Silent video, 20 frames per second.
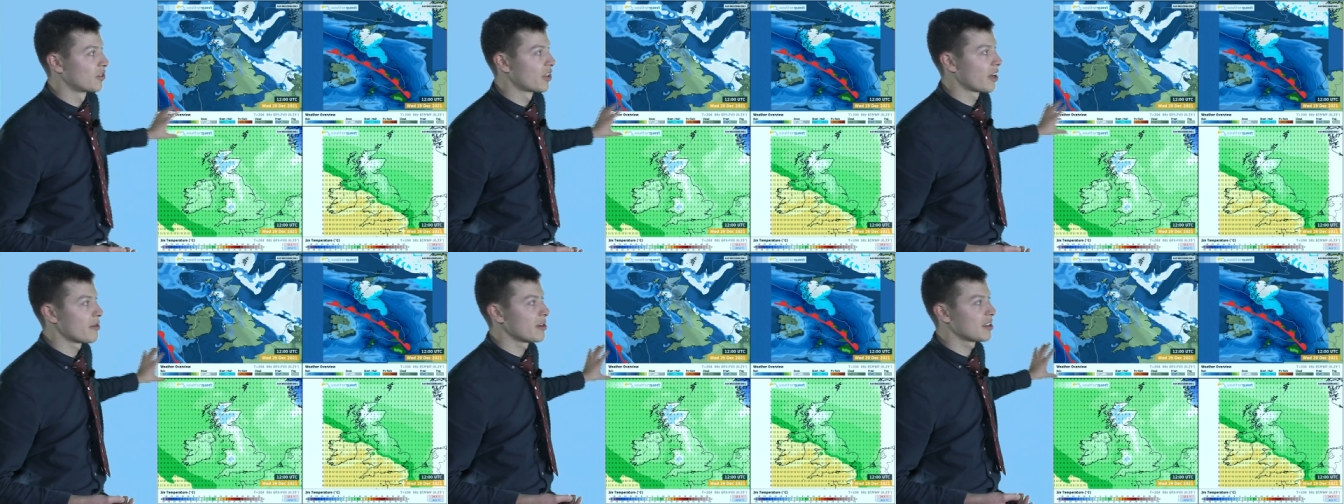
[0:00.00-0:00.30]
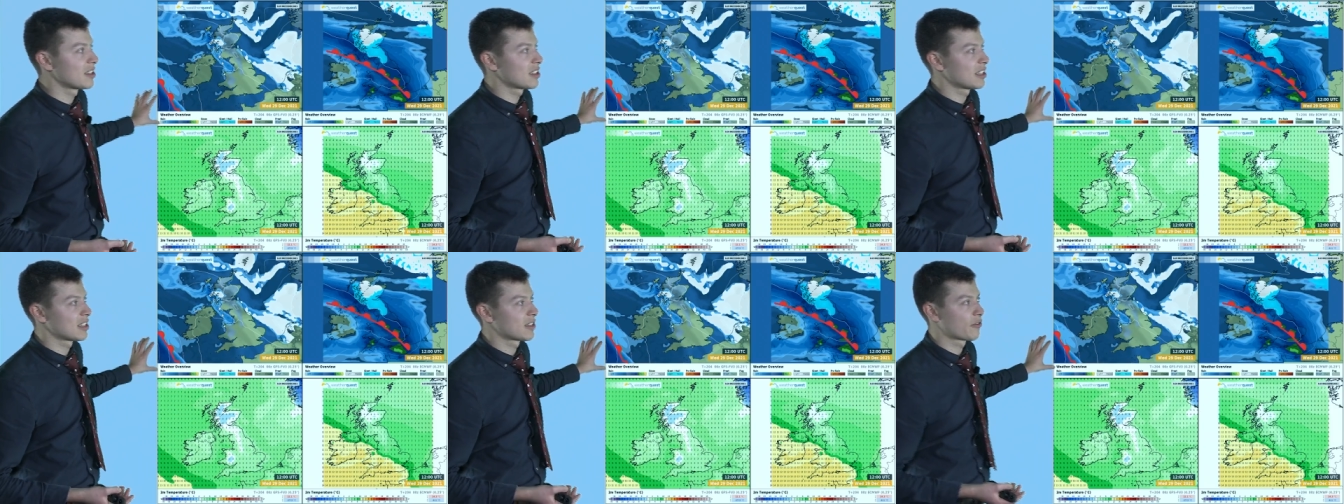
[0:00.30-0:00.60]
There
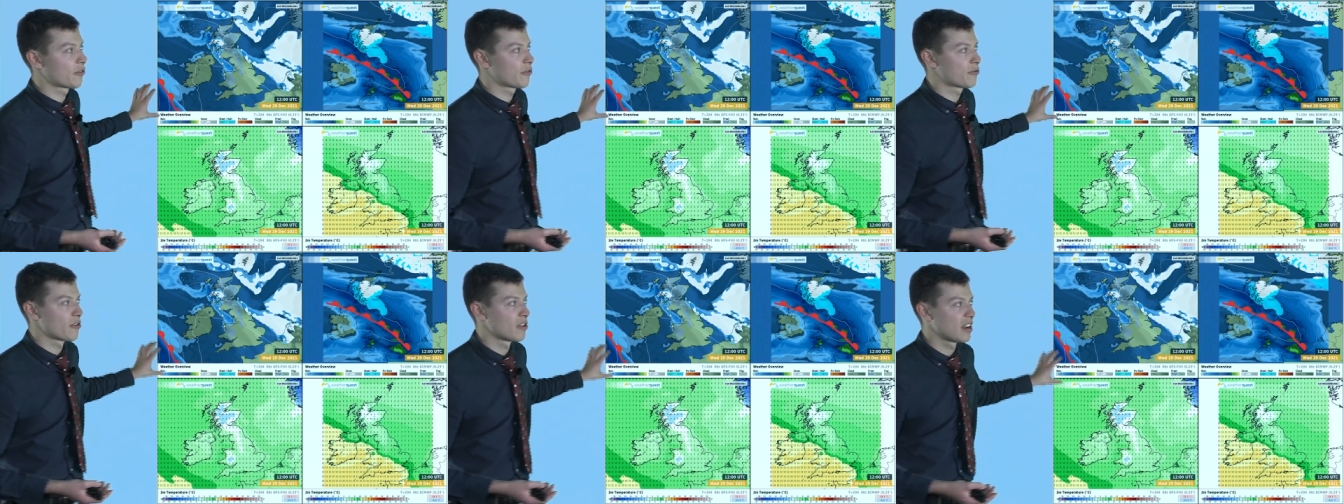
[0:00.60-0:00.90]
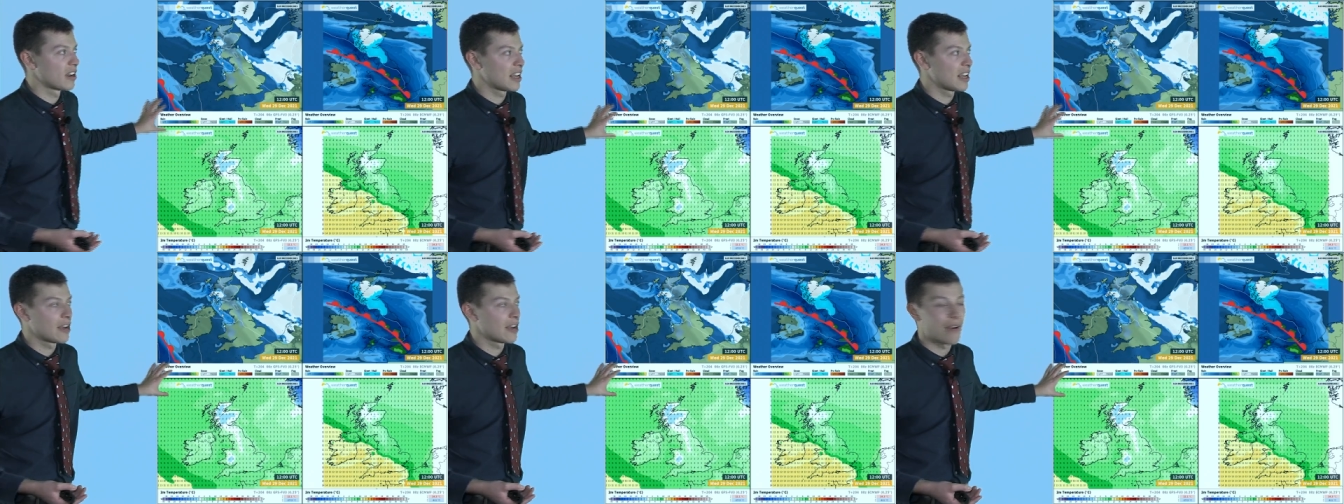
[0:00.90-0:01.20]
is this
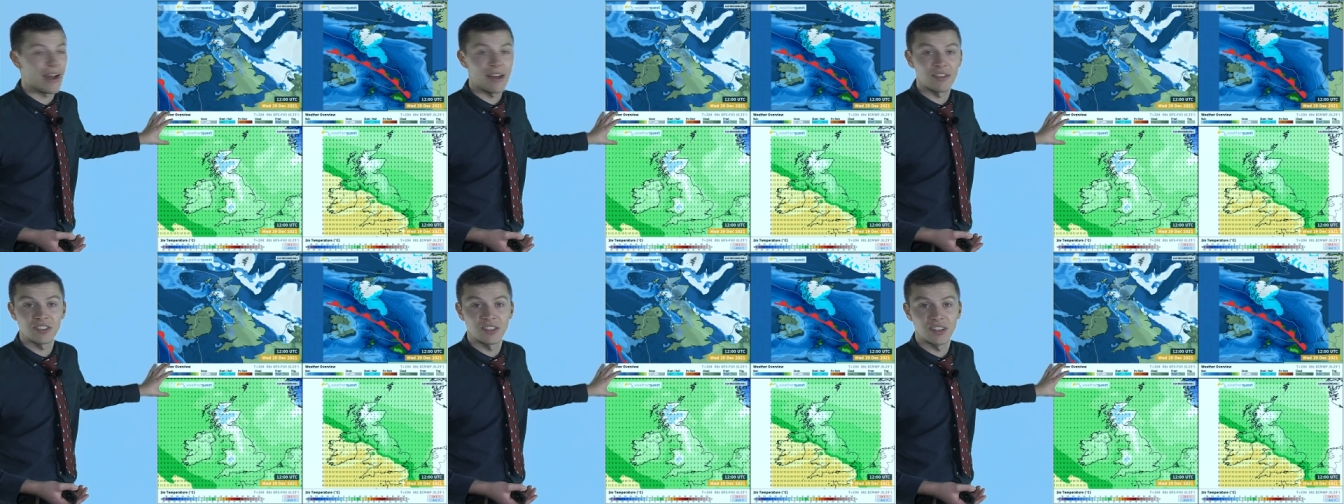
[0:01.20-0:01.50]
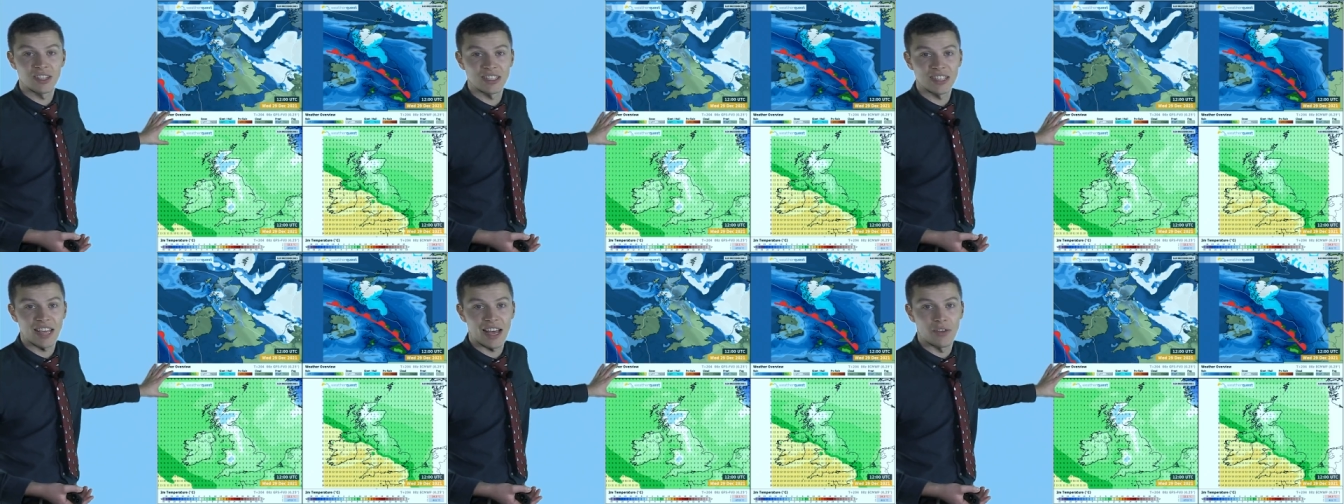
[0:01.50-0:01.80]
front here out to
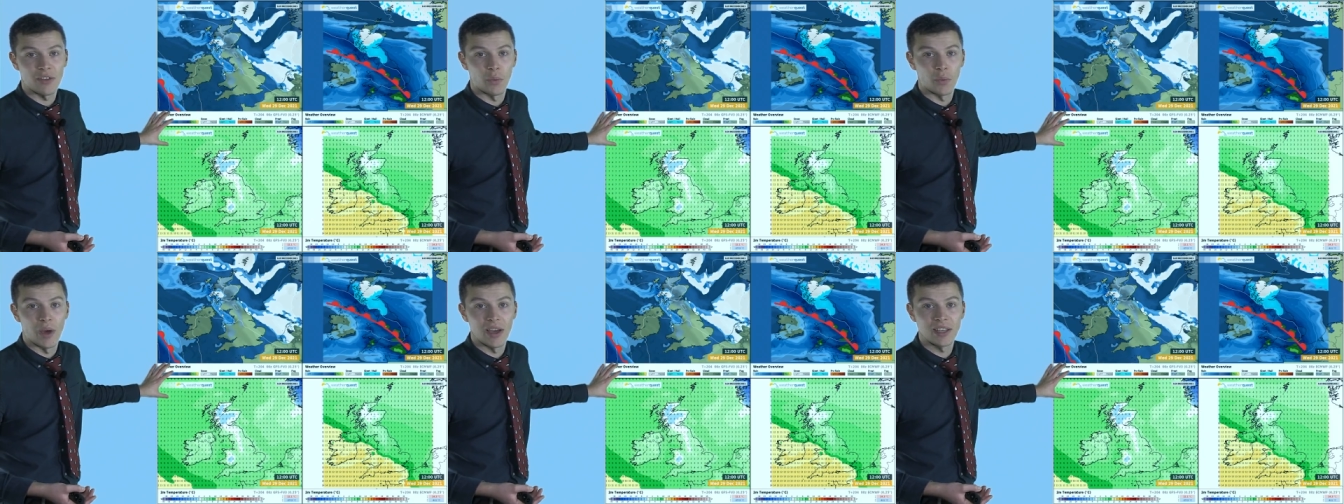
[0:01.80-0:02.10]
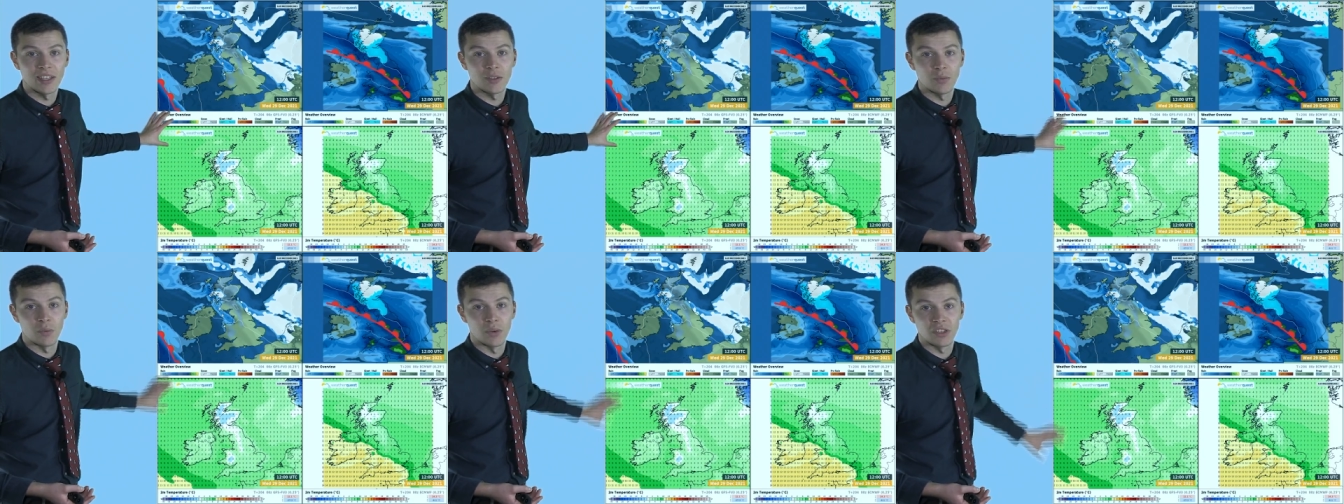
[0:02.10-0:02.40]
the
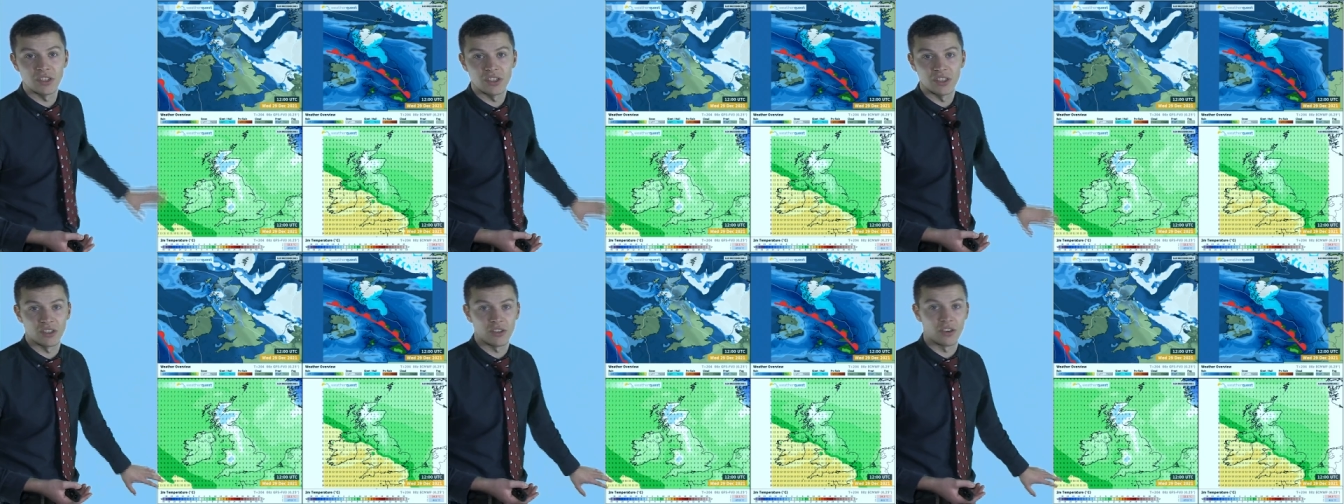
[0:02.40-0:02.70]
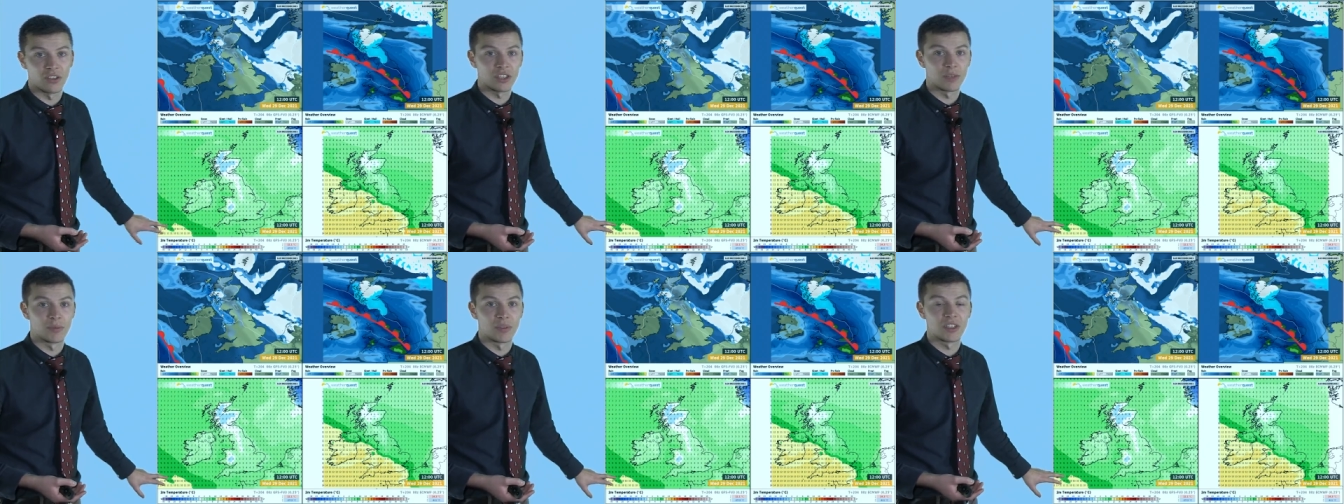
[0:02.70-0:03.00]
southwest, which has
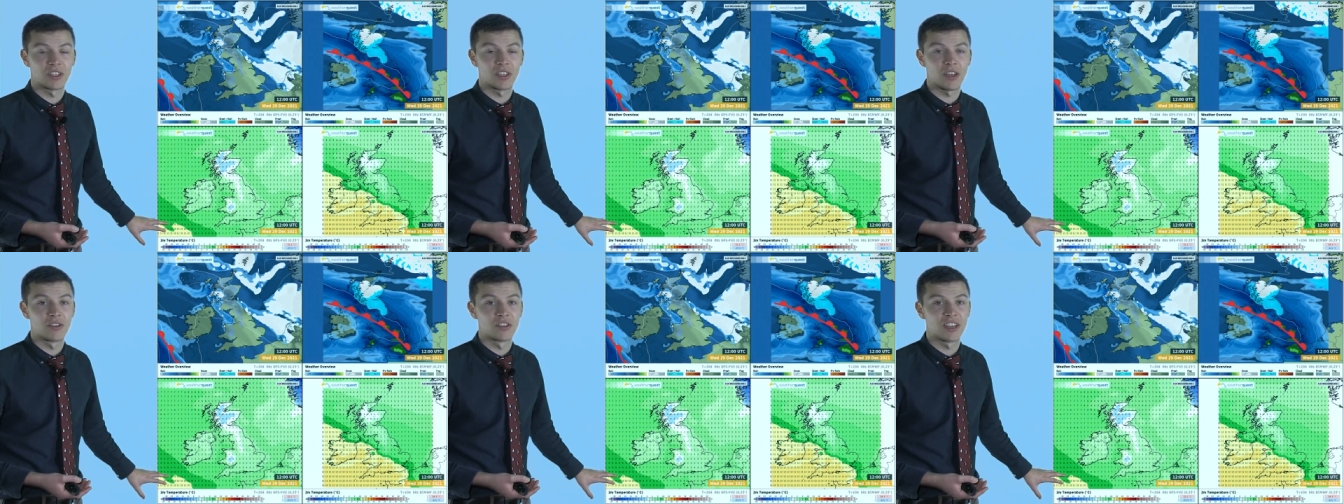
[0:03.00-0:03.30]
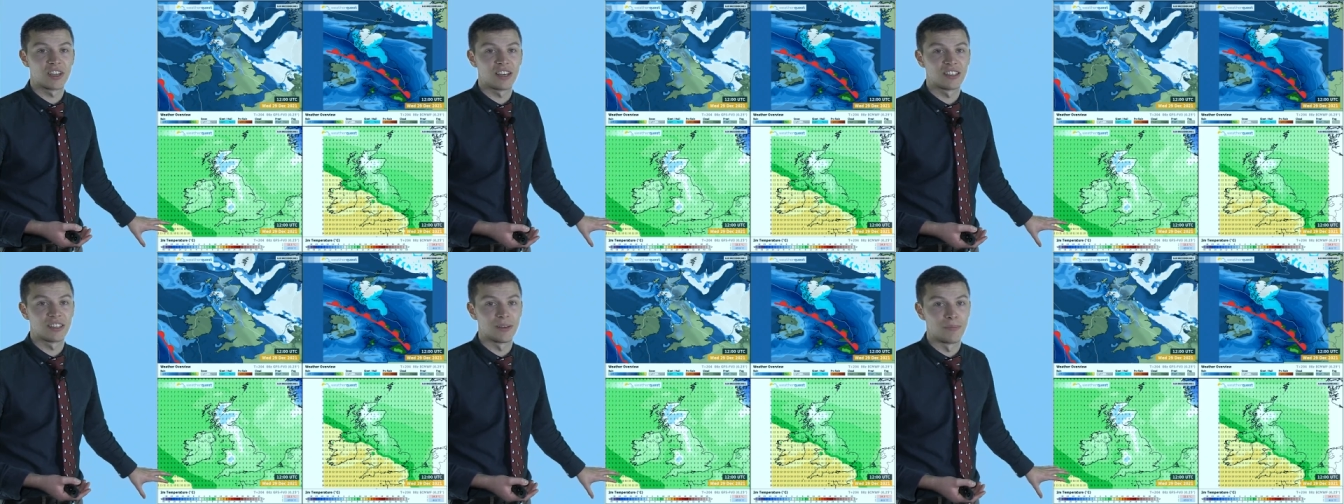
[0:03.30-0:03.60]
got some
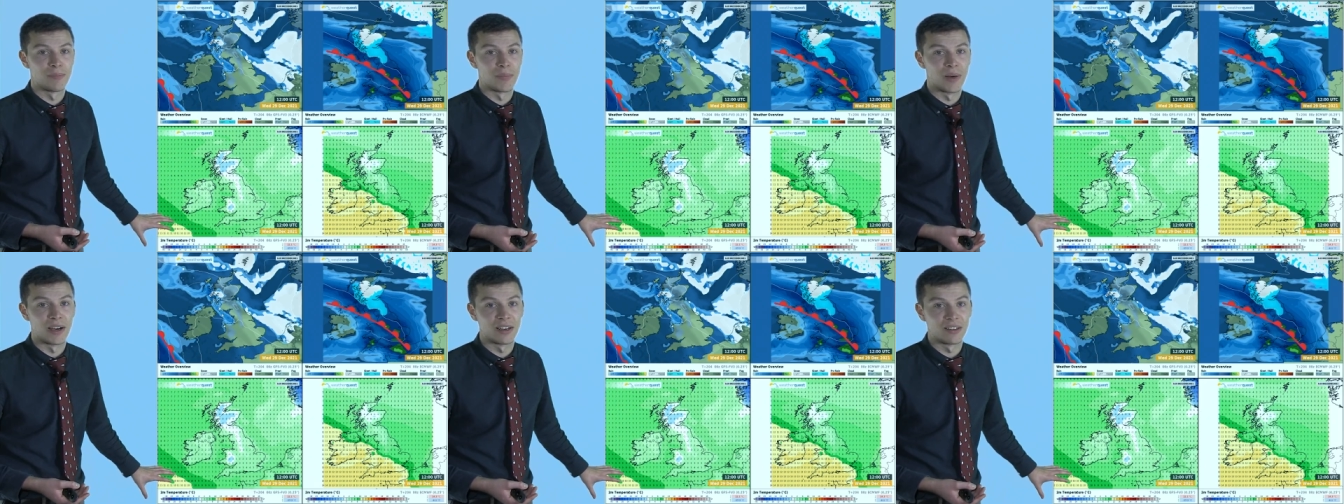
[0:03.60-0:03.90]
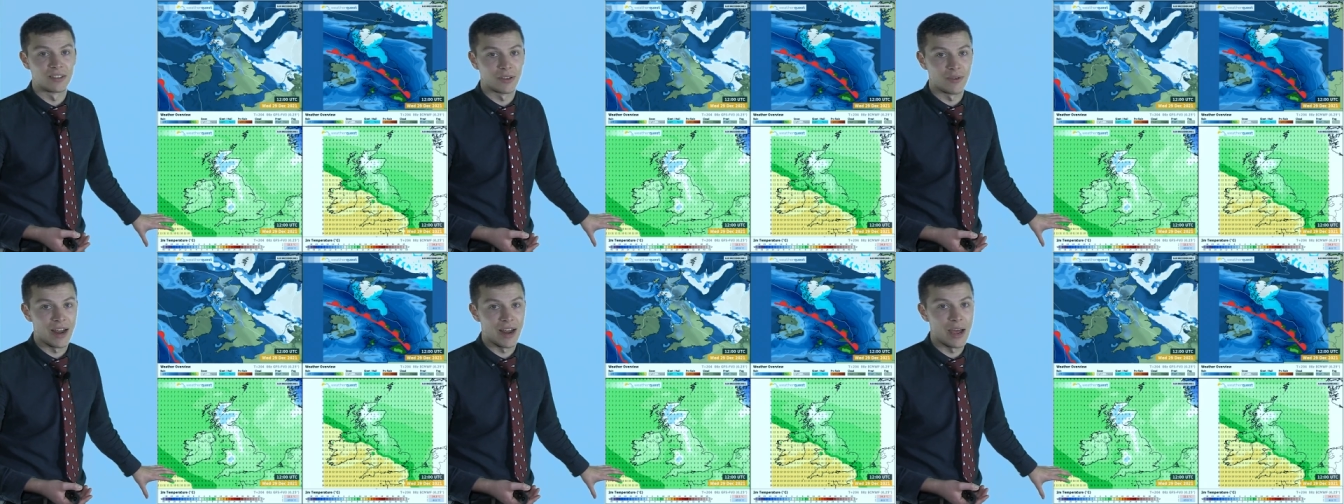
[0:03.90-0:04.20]
associated
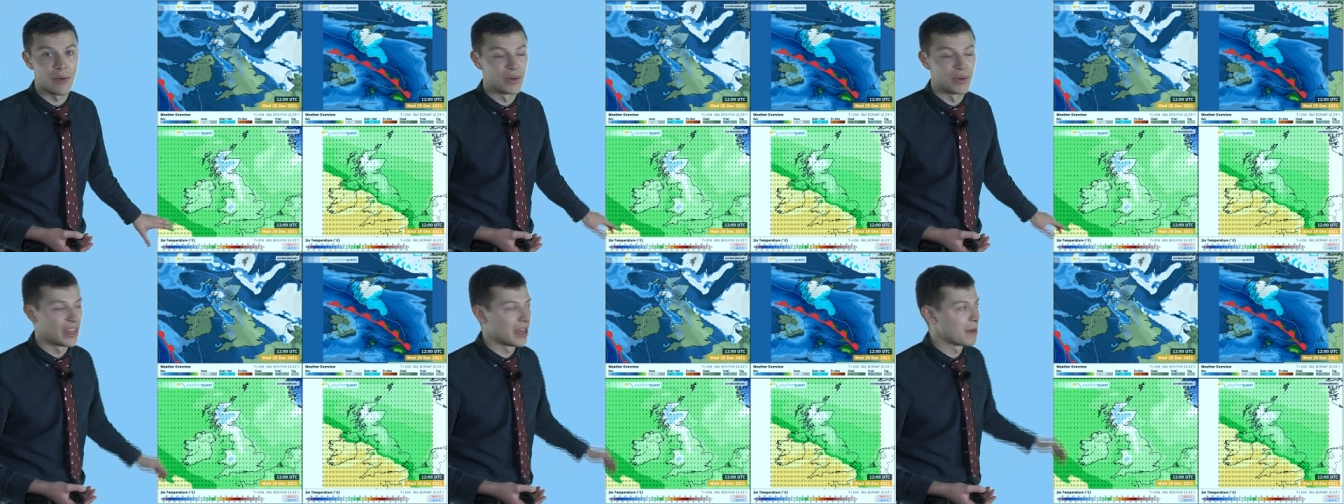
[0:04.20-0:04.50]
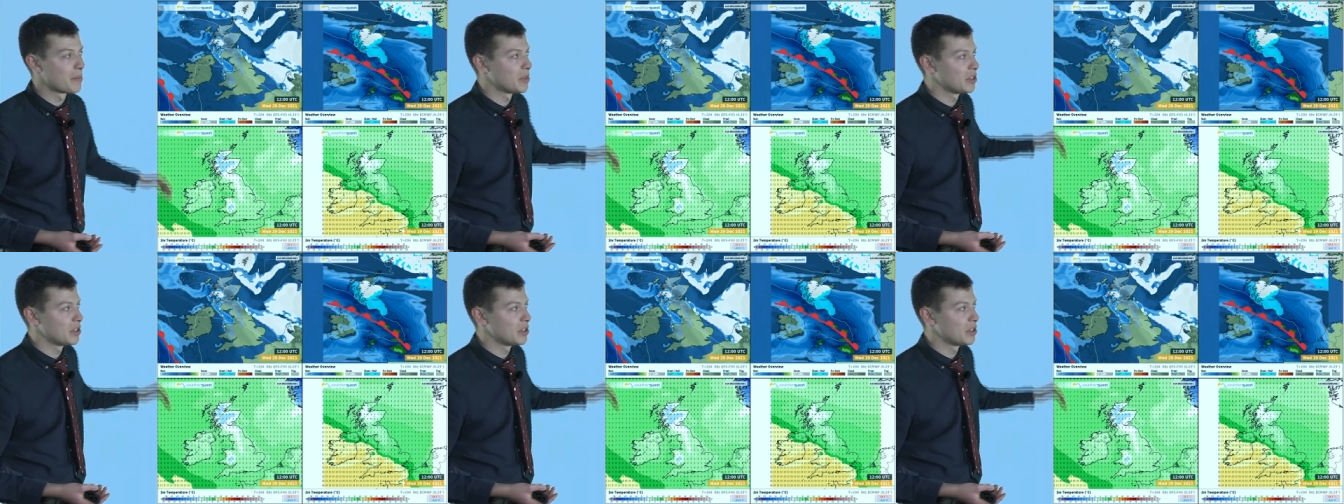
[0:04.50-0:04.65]
milder air with it.